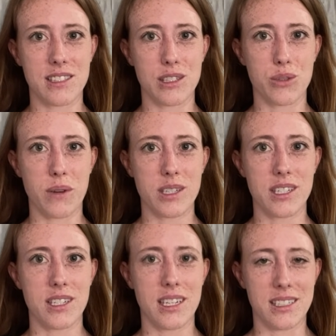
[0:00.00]

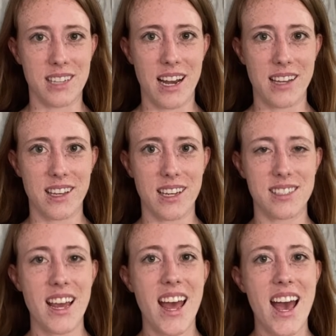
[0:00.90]
situation in Thailand,